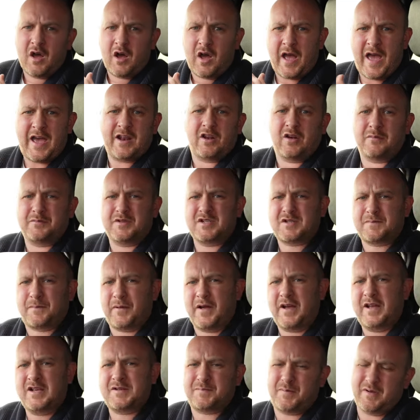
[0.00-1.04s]
head-up
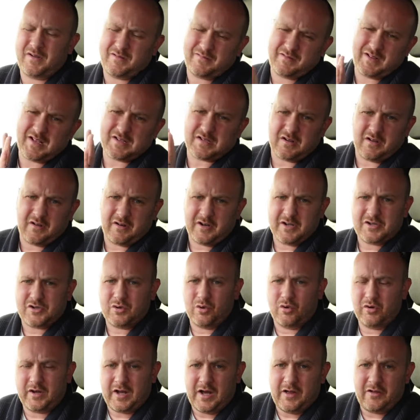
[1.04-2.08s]
displays, but that's another issue
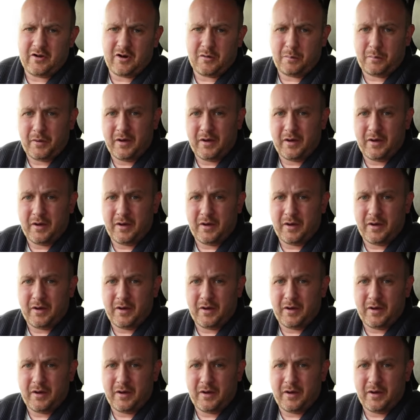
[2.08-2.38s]
altogether.